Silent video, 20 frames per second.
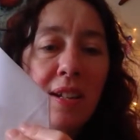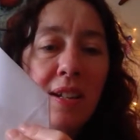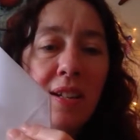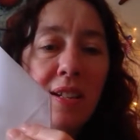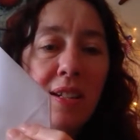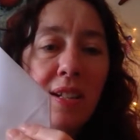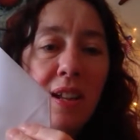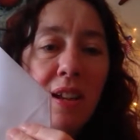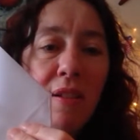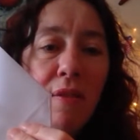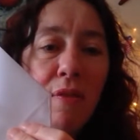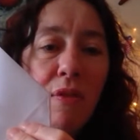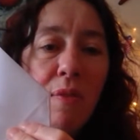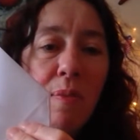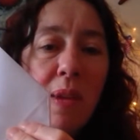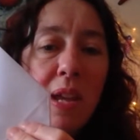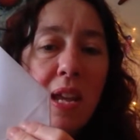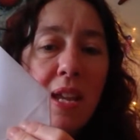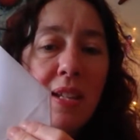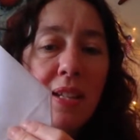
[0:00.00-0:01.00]
So for
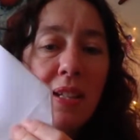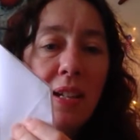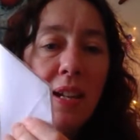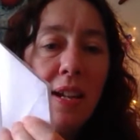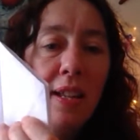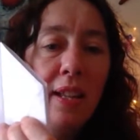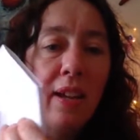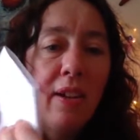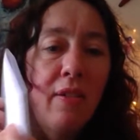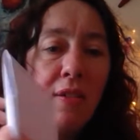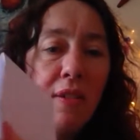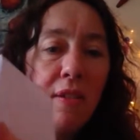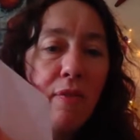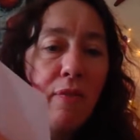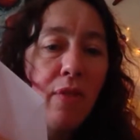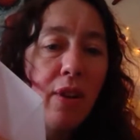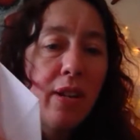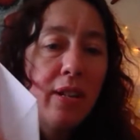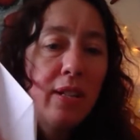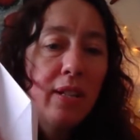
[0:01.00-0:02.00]
me, it's like that on the
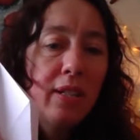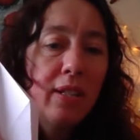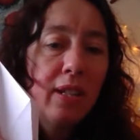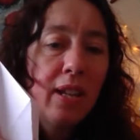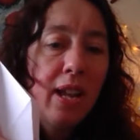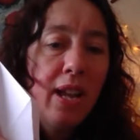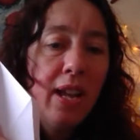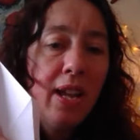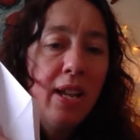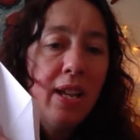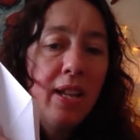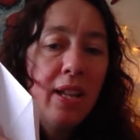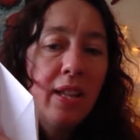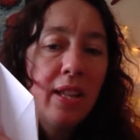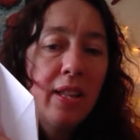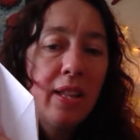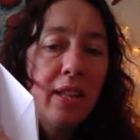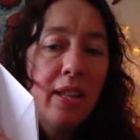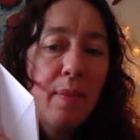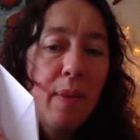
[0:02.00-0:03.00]
front
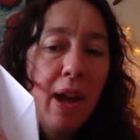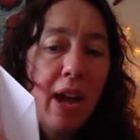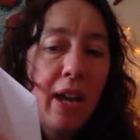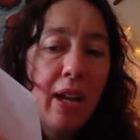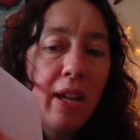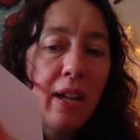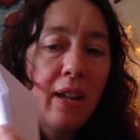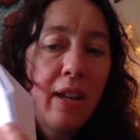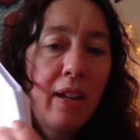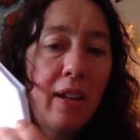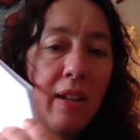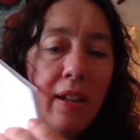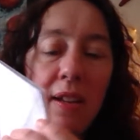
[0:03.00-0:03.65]
and the back.